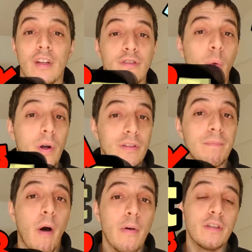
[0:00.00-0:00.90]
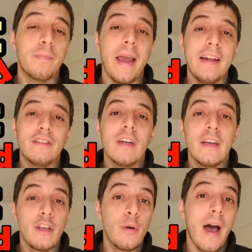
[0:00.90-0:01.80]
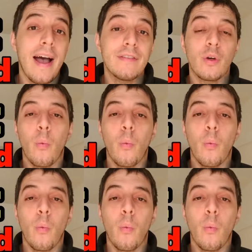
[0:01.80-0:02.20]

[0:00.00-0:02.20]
So, what's a bonus page, you ask?